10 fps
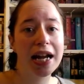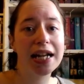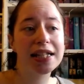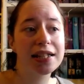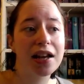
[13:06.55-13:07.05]

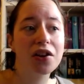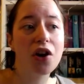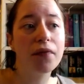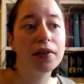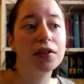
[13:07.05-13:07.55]
It's a
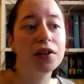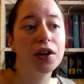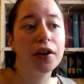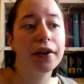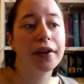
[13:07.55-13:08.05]
novel
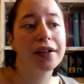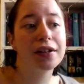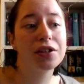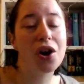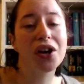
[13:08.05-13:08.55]

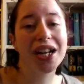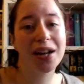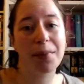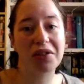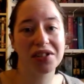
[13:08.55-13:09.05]

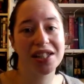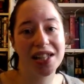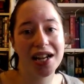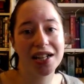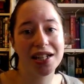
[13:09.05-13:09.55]
talking about
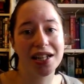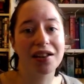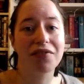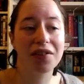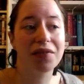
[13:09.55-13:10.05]
society
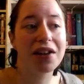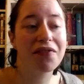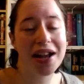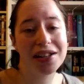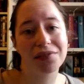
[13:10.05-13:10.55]
and the
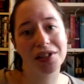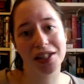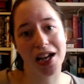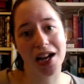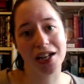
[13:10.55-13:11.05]
effects of
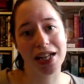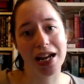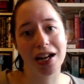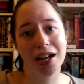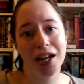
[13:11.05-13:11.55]

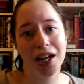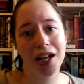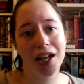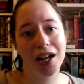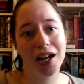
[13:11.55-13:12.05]
society,
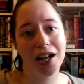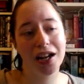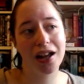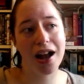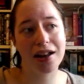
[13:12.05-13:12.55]

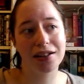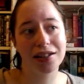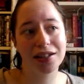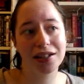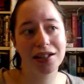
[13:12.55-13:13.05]

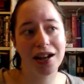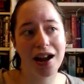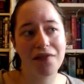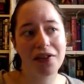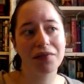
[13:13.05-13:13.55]
and
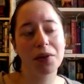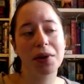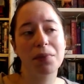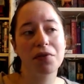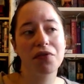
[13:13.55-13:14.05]
I think that
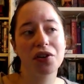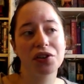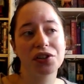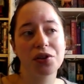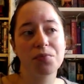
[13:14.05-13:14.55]
people
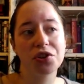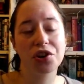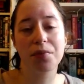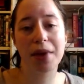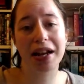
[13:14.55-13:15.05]
focus so much
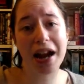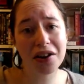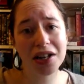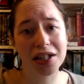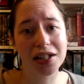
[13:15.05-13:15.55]
on the main
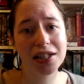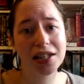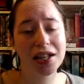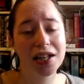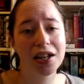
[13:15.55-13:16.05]
characters
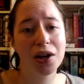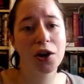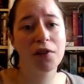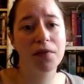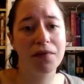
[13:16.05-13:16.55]

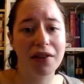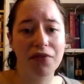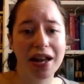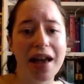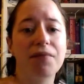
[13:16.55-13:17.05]
that they
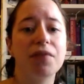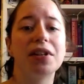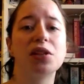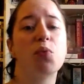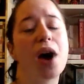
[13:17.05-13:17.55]
forget that
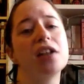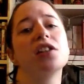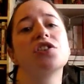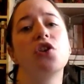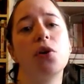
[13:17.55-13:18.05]
there's a
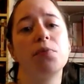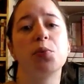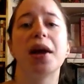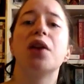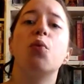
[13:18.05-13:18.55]
wider scope
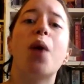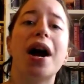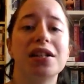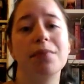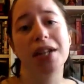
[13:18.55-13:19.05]
to it and a
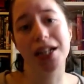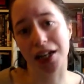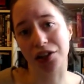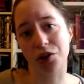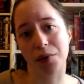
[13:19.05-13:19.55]
wider
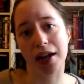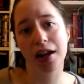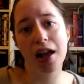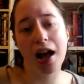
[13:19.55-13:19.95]
meaning to it.